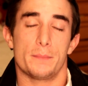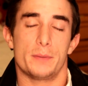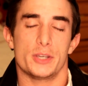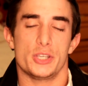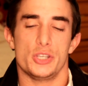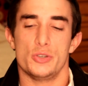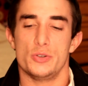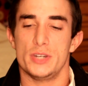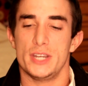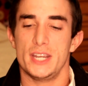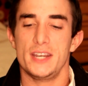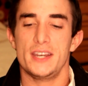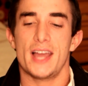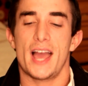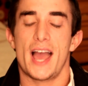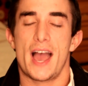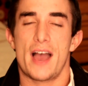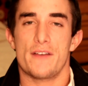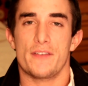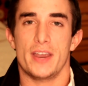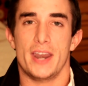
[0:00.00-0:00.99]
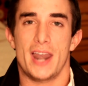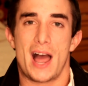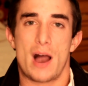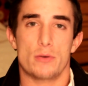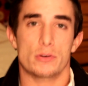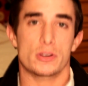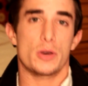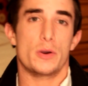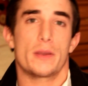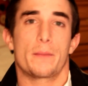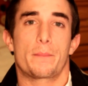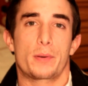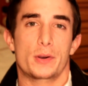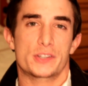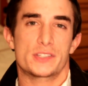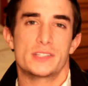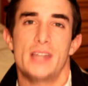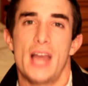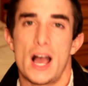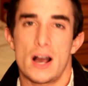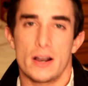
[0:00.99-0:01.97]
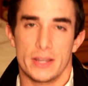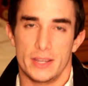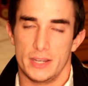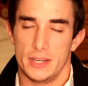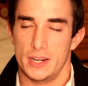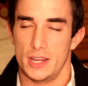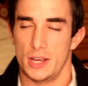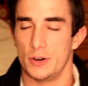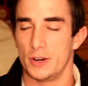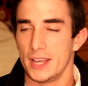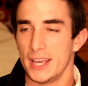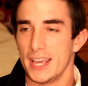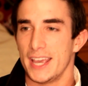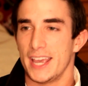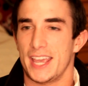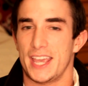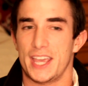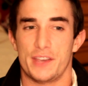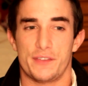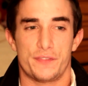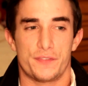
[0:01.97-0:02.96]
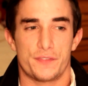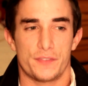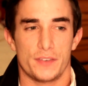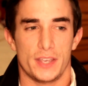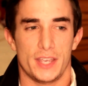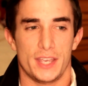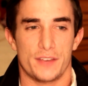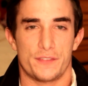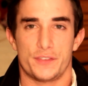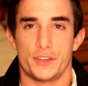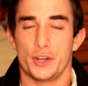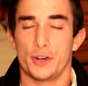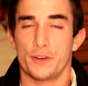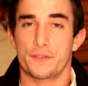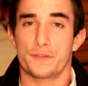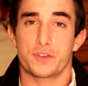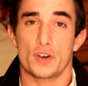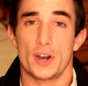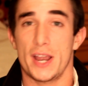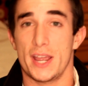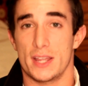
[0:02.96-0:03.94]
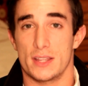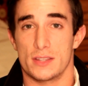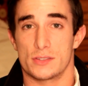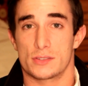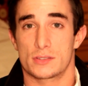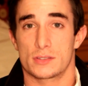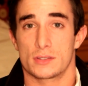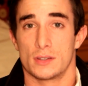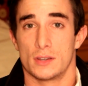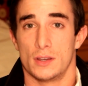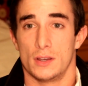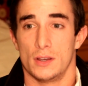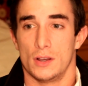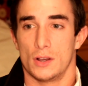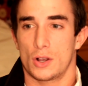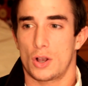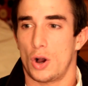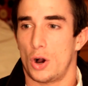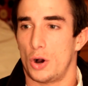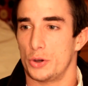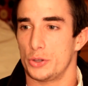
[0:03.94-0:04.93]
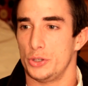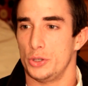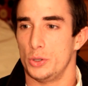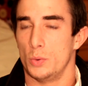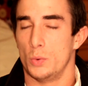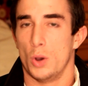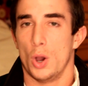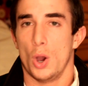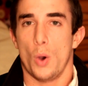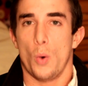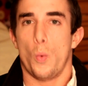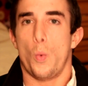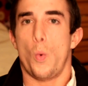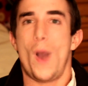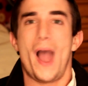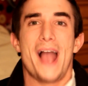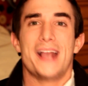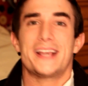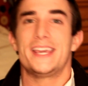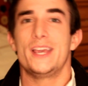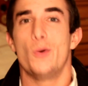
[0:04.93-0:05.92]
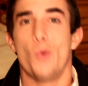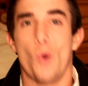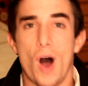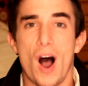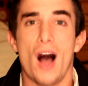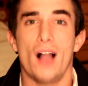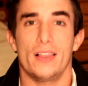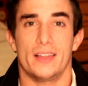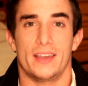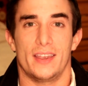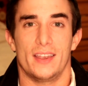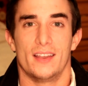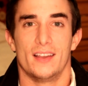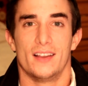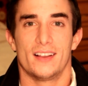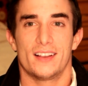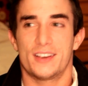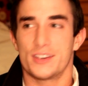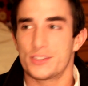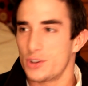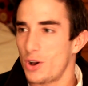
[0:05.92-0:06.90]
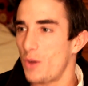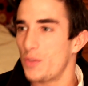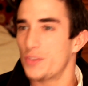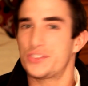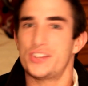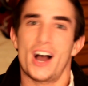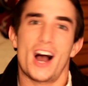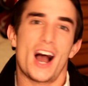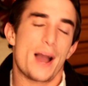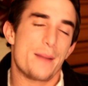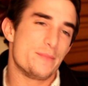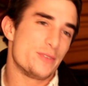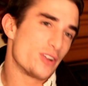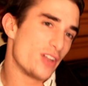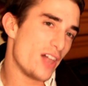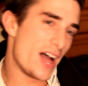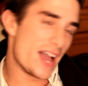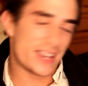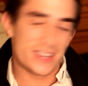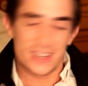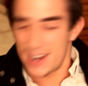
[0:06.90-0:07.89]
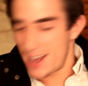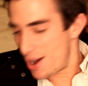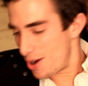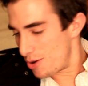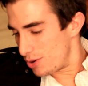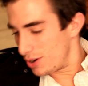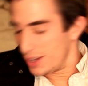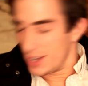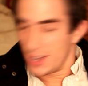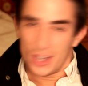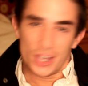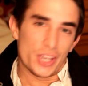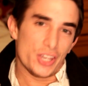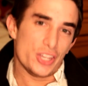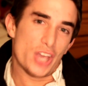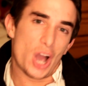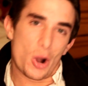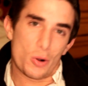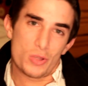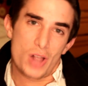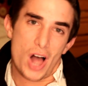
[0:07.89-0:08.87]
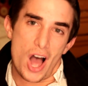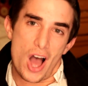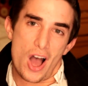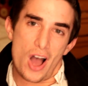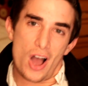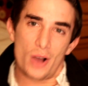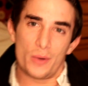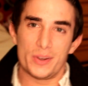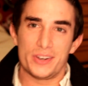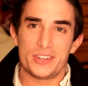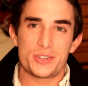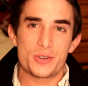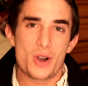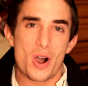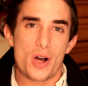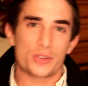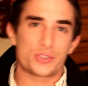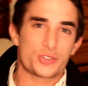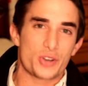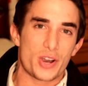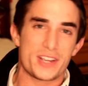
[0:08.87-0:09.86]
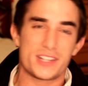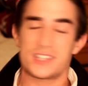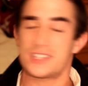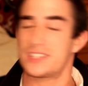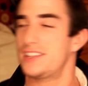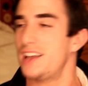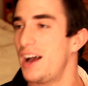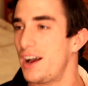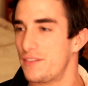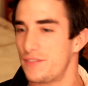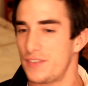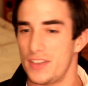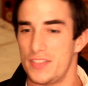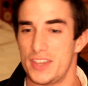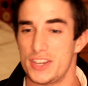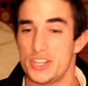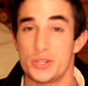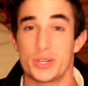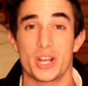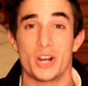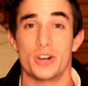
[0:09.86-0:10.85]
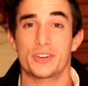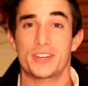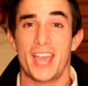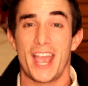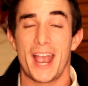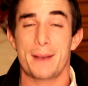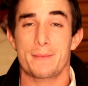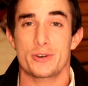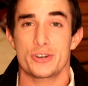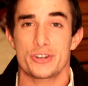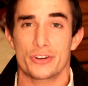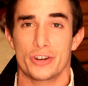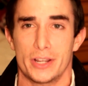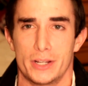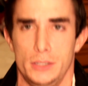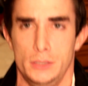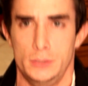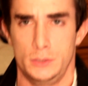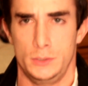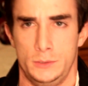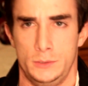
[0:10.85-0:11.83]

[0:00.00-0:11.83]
but you need to have an outgoing personality, you know. If, if your friends call you Wacky Wally, because all the time you're like, you know, YOLO and doing all this crazy stuff, and then you get on camera and you're like,